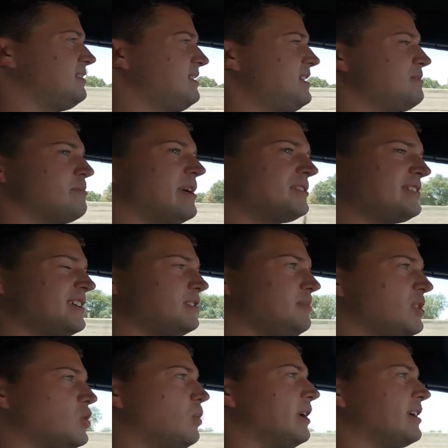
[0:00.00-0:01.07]
these Mustangs
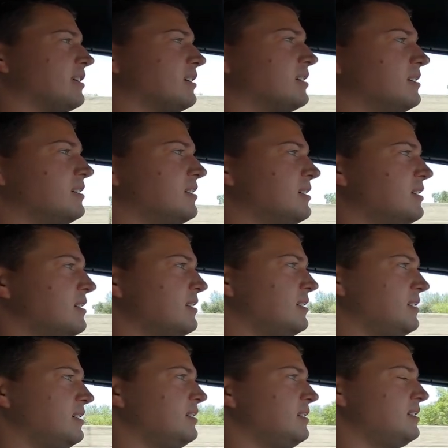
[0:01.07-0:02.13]
to be quicker.
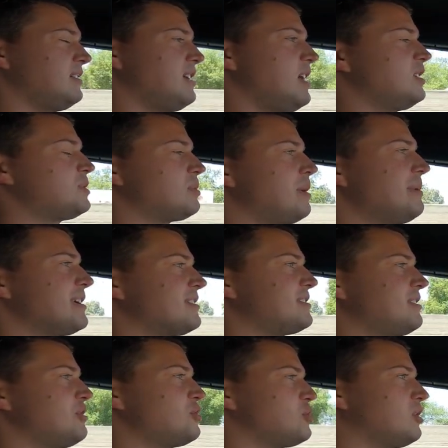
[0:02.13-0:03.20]
It's probably
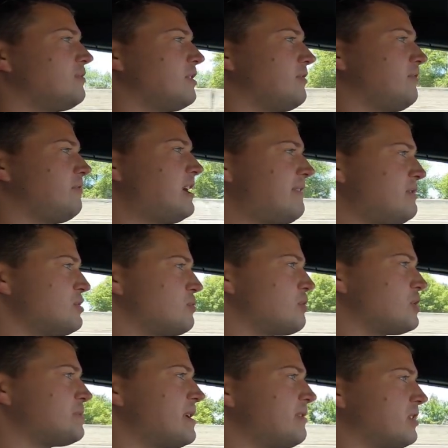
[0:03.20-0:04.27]
because I just drove a 500
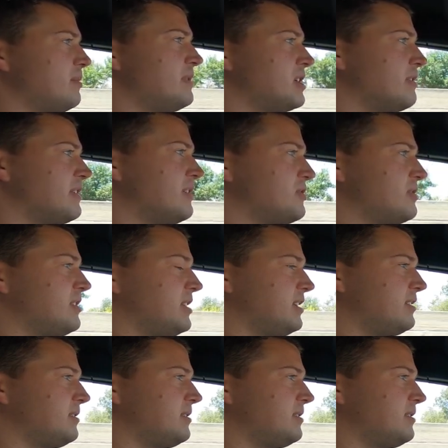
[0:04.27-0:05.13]
horsepower Camaro yesterday.